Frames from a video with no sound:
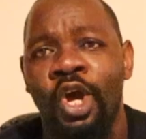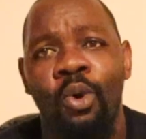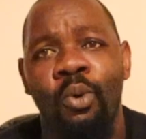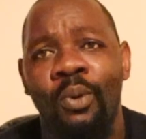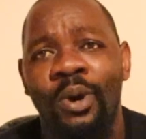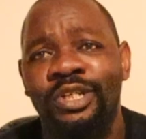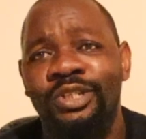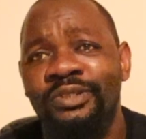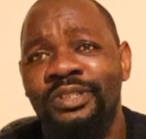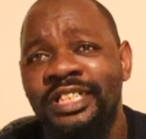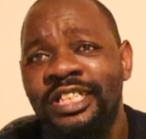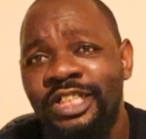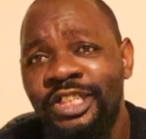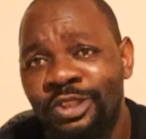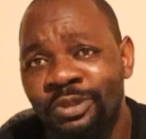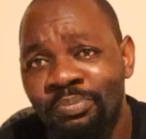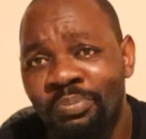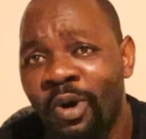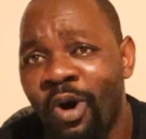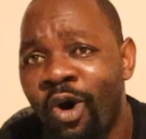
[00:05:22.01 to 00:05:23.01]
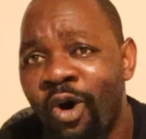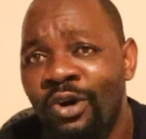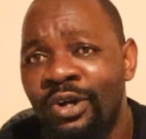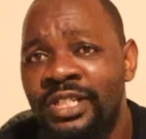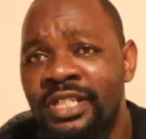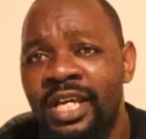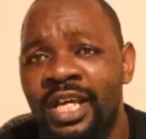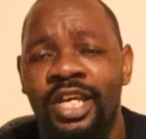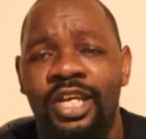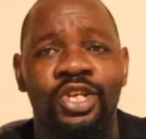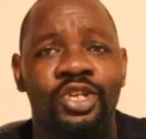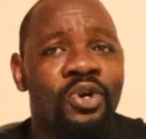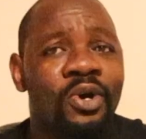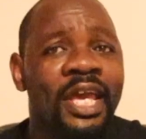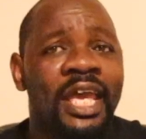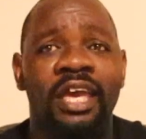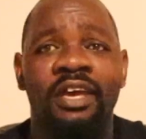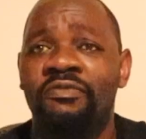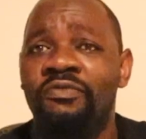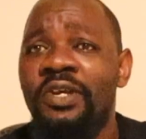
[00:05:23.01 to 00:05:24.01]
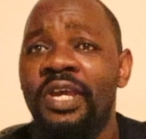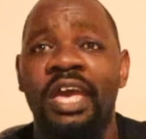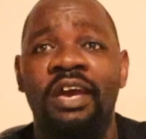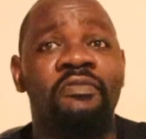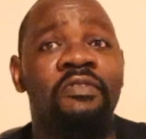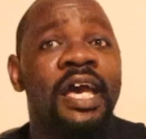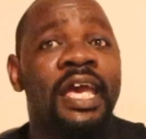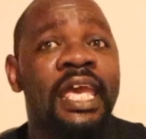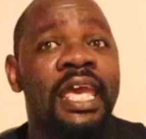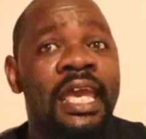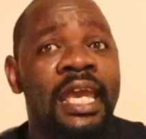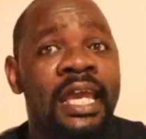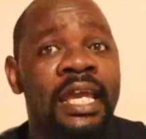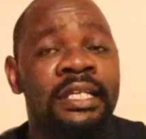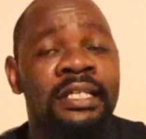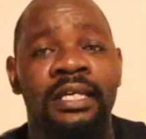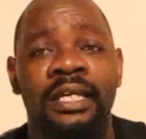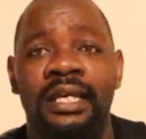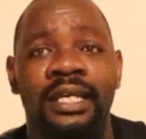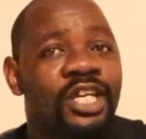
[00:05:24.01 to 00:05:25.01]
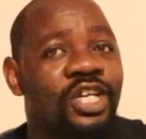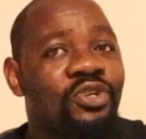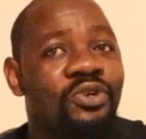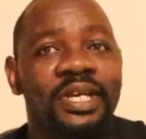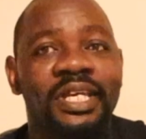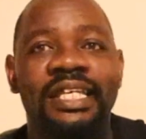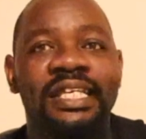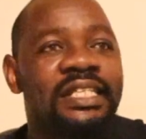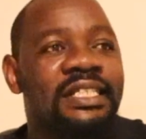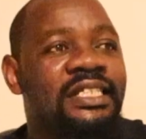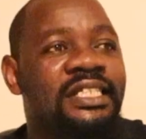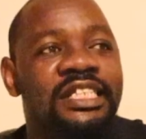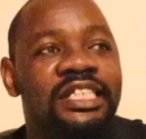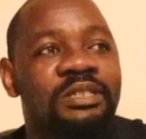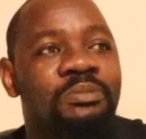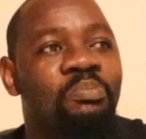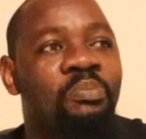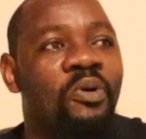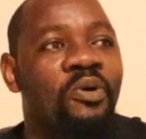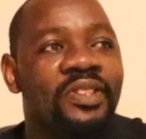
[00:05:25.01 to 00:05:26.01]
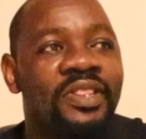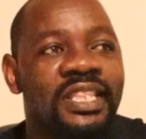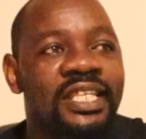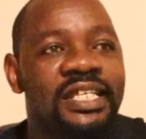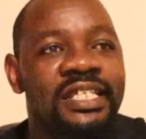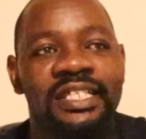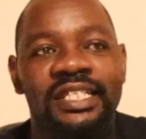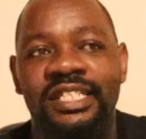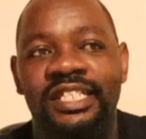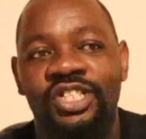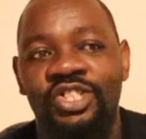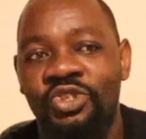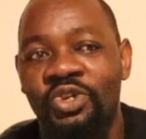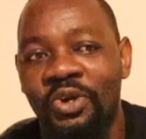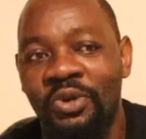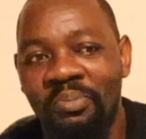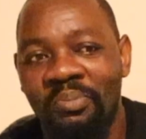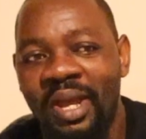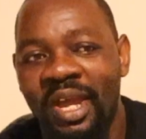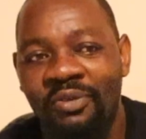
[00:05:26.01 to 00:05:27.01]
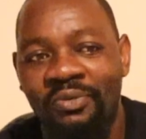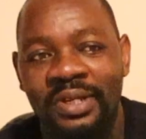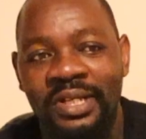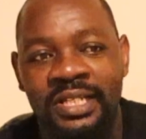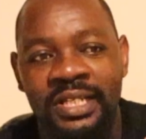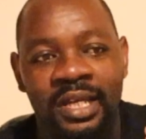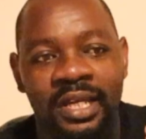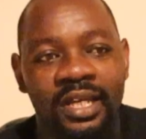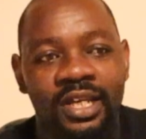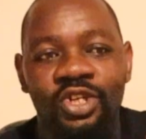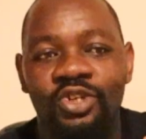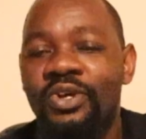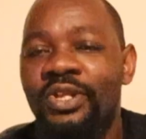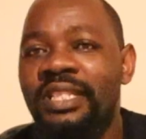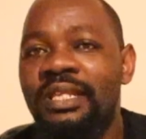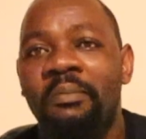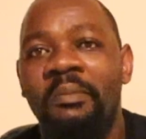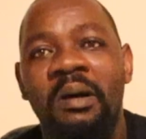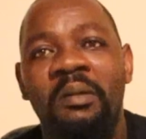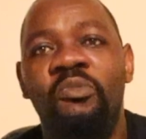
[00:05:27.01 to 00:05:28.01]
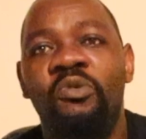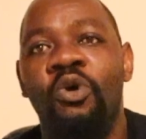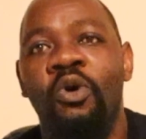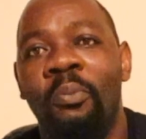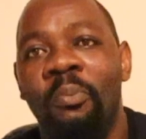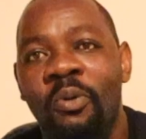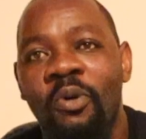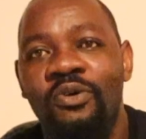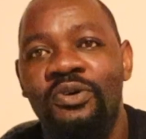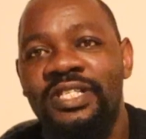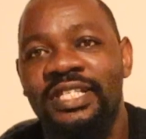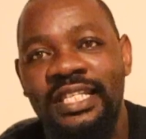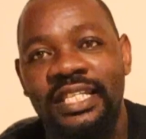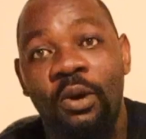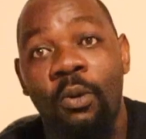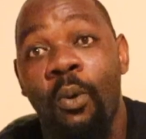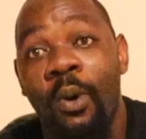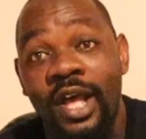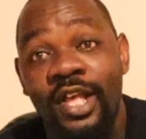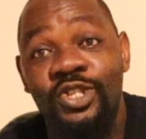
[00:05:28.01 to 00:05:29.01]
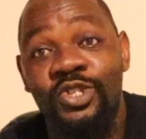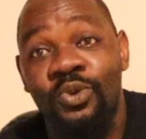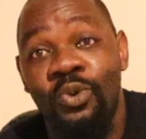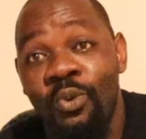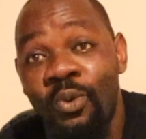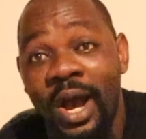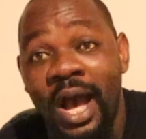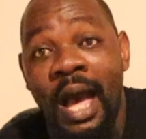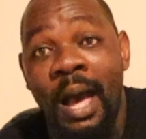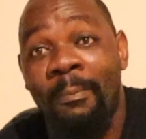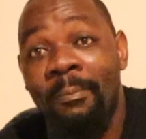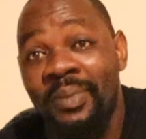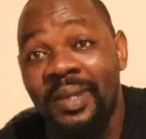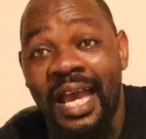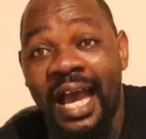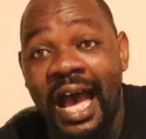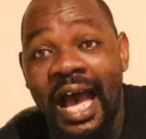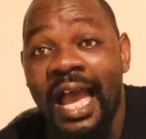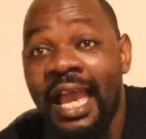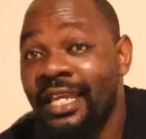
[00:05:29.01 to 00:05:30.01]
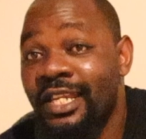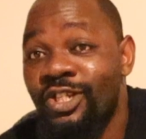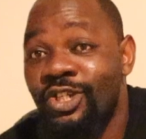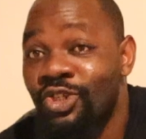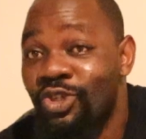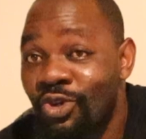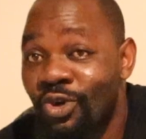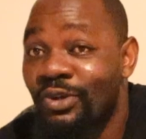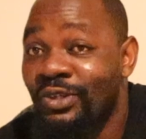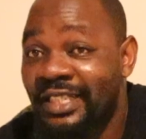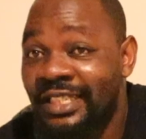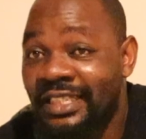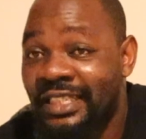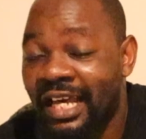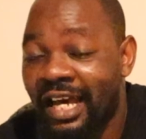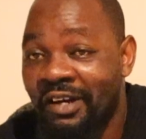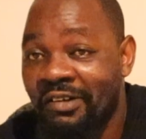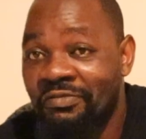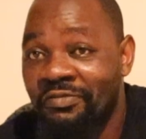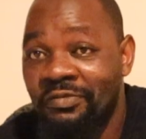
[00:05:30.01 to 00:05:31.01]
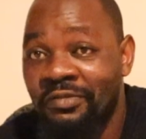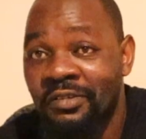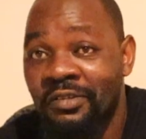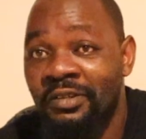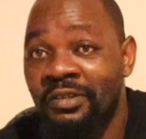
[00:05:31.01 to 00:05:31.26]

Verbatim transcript: What you just bought? You know, have you ever had, you know, he just bought this, he just got married. You know, the mom gobozi, the ones who are behind your stuff